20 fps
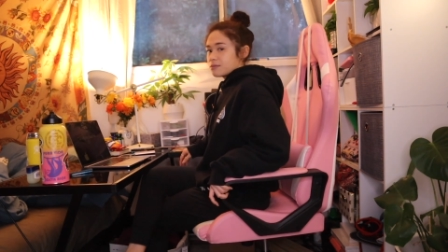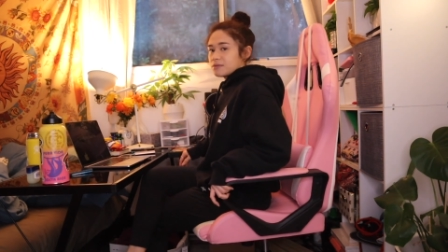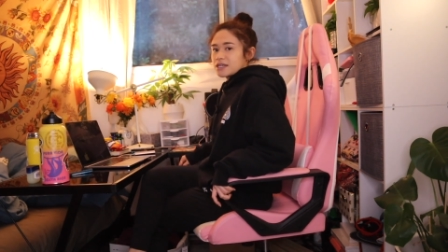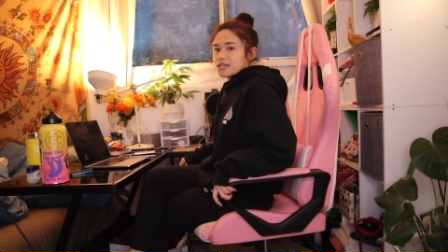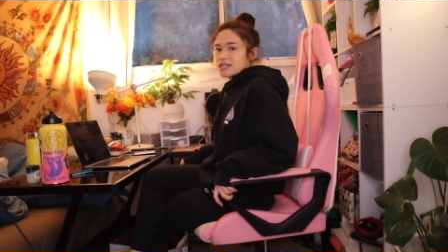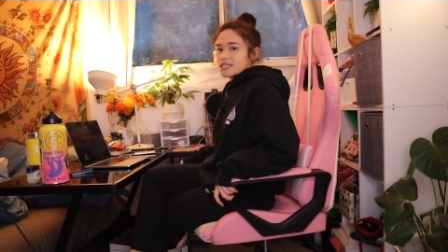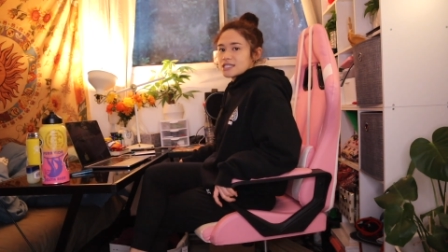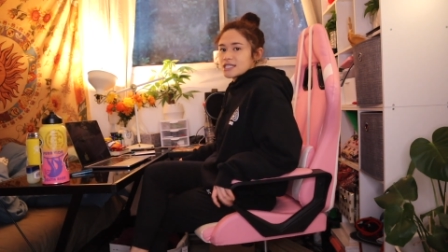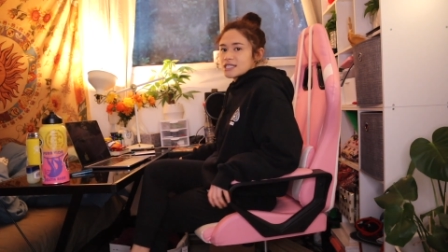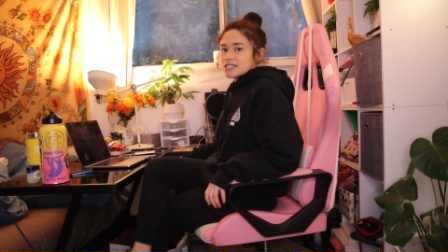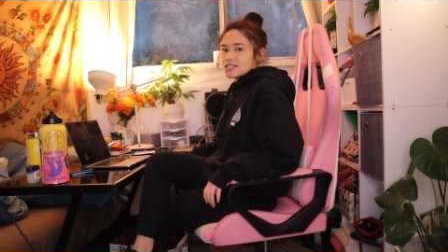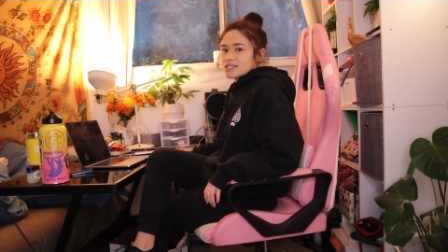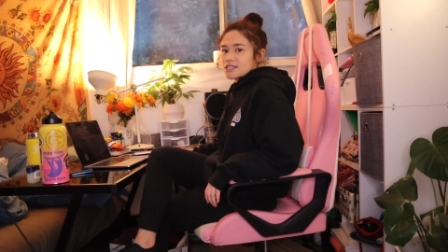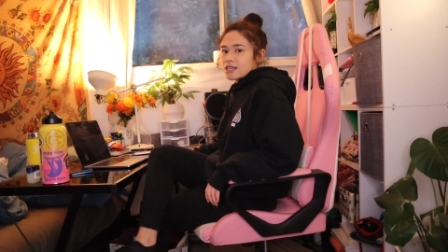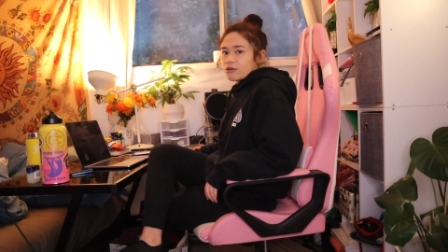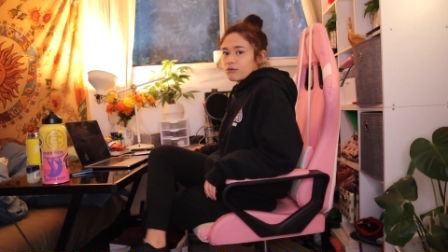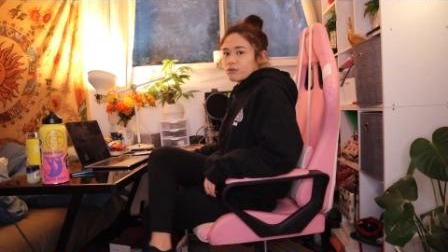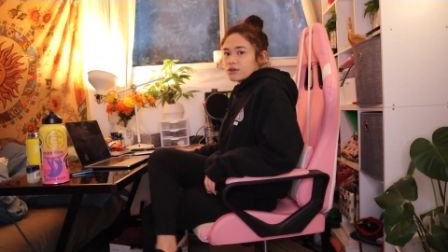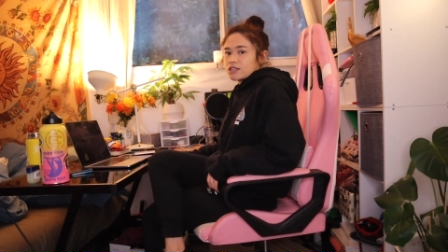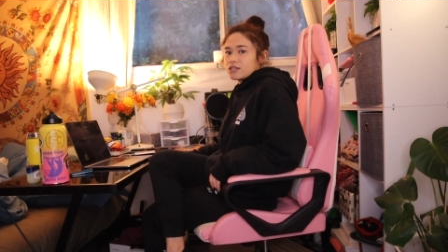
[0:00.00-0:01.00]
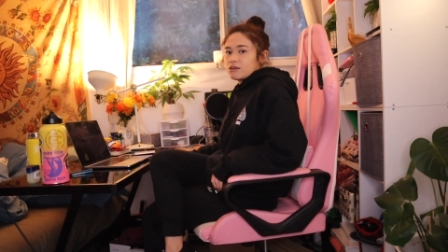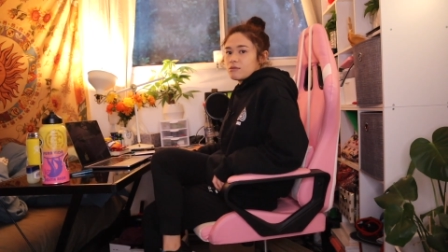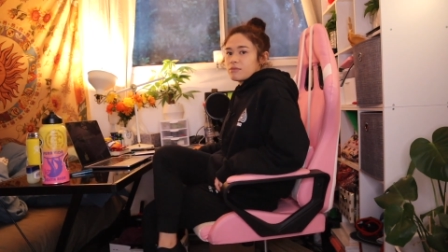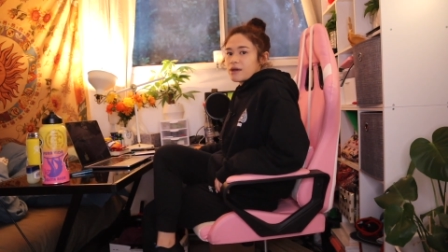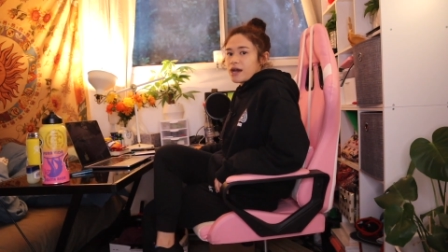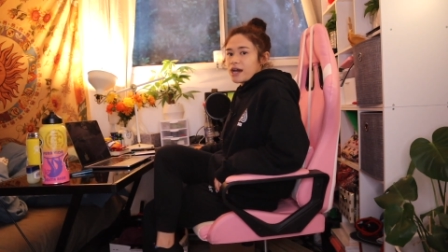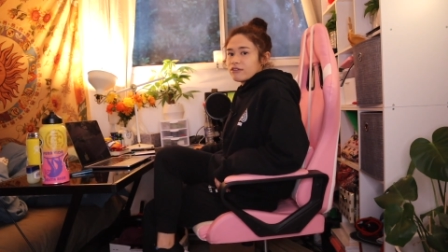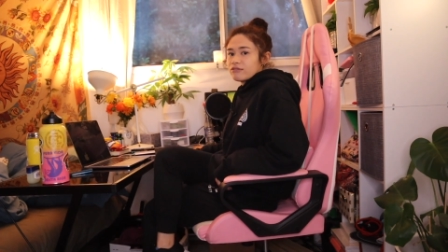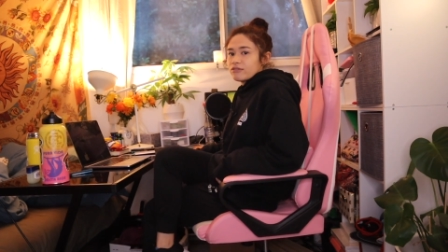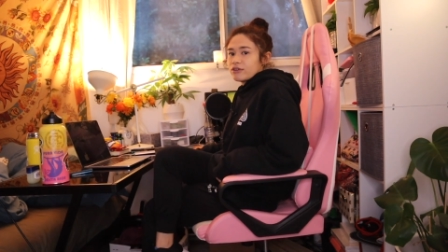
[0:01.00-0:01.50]
because this is like really
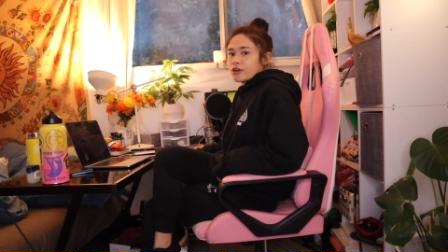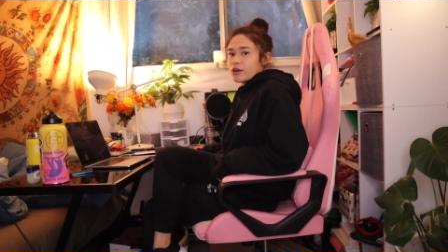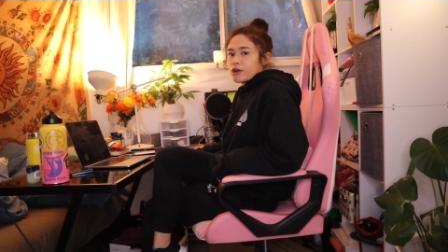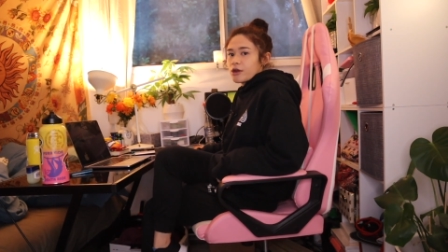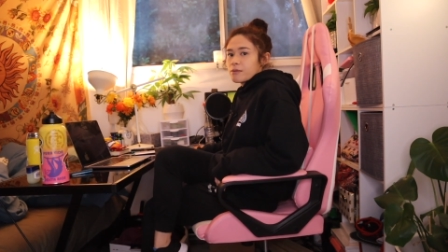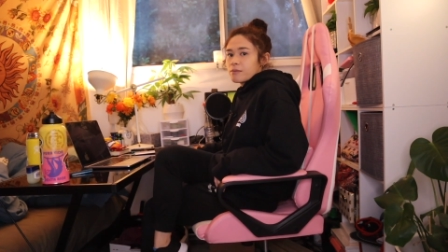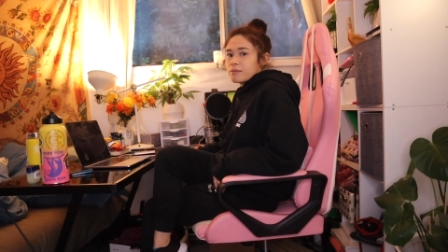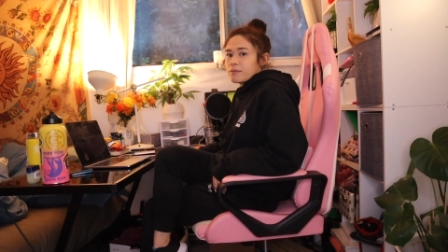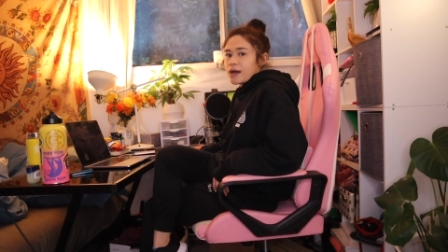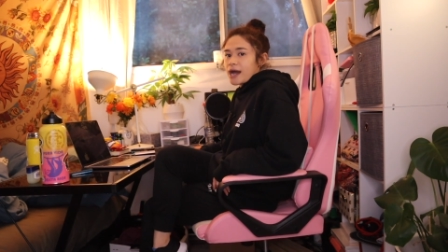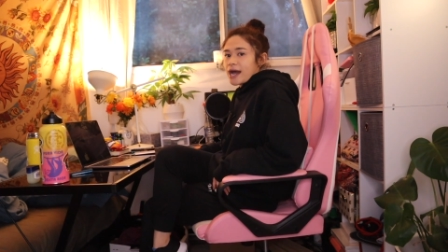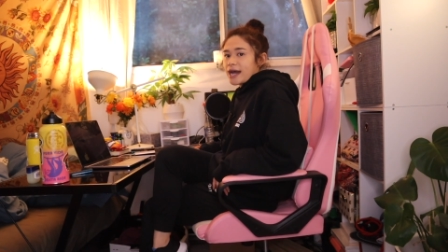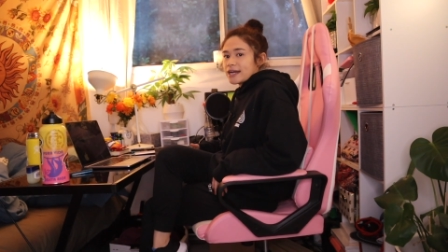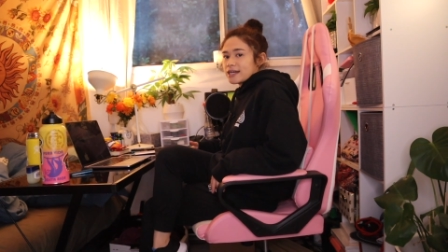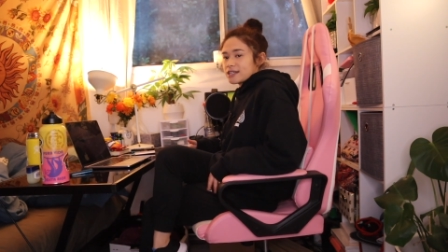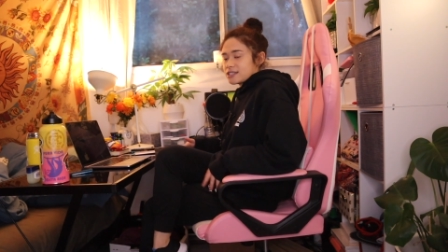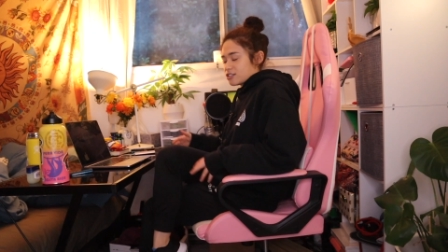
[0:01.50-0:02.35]
bad for your back